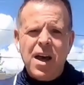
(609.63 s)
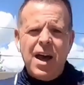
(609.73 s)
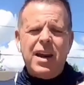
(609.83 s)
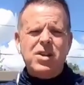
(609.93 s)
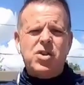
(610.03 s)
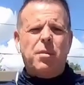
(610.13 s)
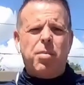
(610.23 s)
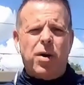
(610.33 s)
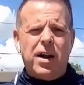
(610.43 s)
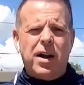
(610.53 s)
NHL
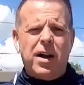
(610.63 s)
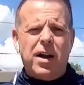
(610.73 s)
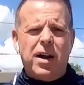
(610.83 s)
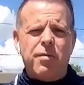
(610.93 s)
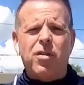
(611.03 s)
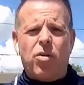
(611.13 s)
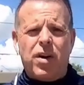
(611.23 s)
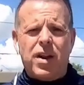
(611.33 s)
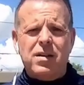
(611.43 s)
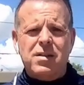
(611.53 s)
podcast from
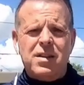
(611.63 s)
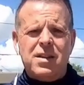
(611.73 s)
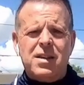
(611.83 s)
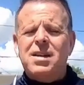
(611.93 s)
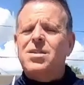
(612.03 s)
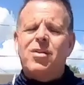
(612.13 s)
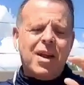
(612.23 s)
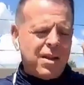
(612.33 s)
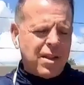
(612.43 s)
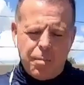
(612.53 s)
Florida. We're
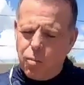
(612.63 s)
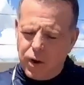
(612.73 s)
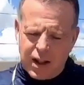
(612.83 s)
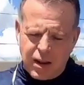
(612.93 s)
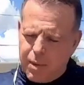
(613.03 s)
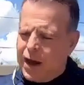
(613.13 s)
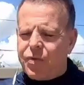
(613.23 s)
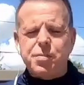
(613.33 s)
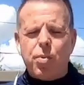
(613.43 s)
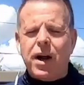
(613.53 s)
not the
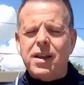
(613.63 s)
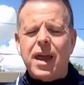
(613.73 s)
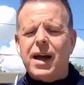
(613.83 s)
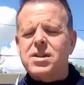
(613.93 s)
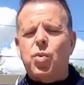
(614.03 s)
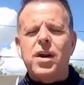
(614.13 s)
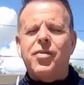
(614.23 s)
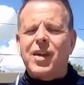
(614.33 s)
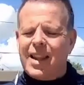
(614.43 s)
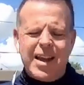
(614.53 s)
Panthers podcast. We're
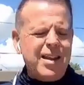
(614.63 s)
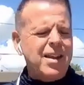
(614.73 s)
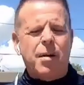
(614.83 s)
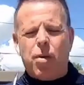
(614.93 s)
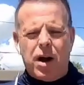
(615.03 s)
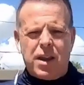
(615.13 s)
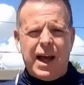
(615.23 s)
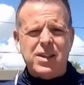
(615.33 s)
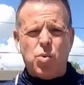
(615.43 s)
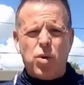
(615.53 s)
not the Lightning
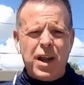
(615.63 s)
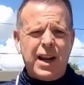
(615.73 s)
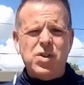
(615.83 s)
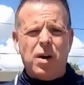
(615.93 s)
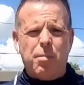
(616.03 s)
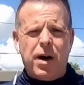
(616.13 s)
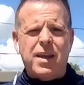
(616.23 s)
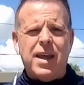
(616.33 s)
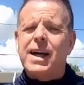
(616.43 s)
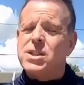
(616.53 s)
podcast. We're an NHL
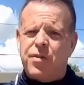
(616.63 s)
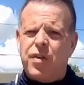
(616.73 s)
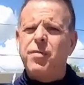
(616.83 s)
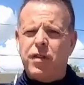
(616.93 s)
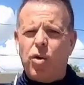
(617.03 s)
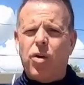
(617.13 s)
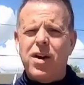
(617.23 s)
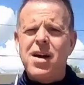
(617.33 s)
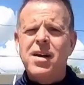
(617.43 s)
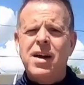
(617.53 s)
podcast from
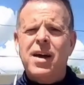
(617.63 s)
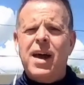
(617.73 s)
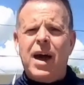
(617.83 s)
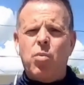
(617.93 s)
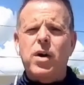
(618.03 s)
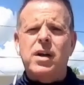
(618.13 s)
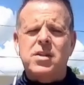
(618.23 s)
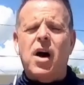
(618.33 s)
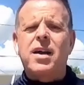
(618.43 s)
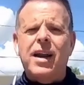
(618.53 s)
Florida, and we're going to
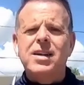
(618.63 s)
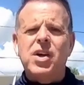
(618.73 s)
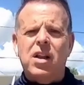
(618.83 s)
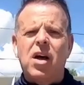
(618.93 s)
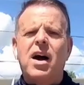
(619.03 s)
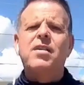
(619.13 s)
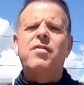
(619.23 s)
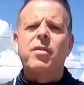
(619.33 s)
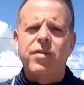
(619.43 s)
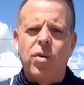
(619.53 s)
talk NHL hockey
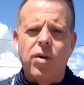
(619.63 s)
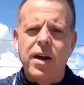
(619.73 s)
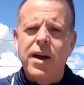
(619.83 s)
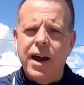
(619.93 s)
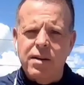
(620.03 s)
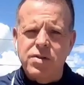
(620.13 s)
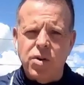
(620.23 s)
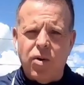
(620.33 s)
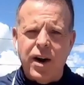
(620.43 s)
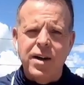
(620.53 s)
from Florida. End of
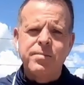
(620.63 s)
story.